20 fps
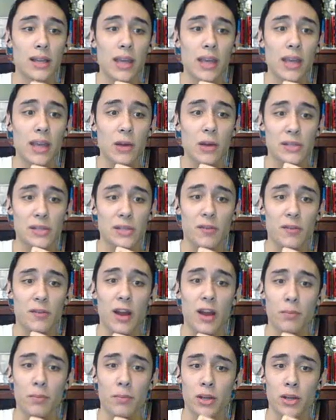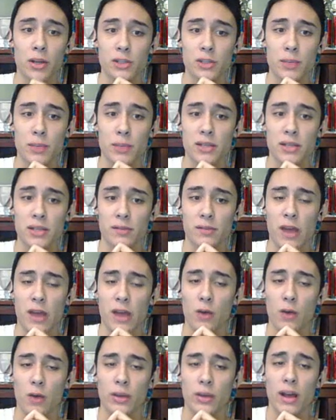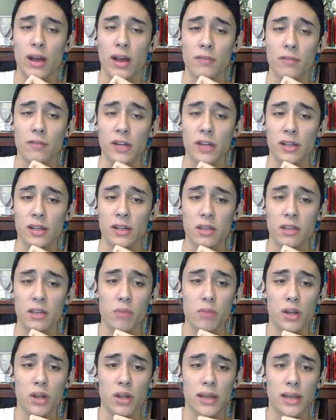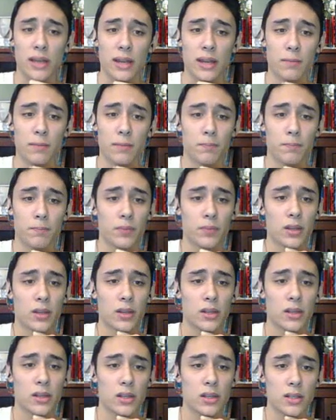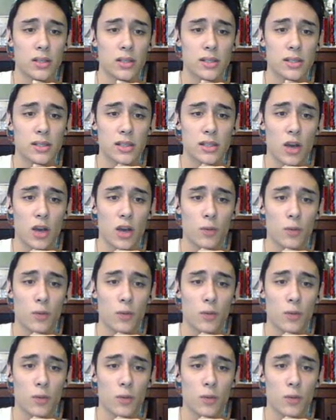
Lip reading: carries Fire Punch because of how confidently he brought that in. So,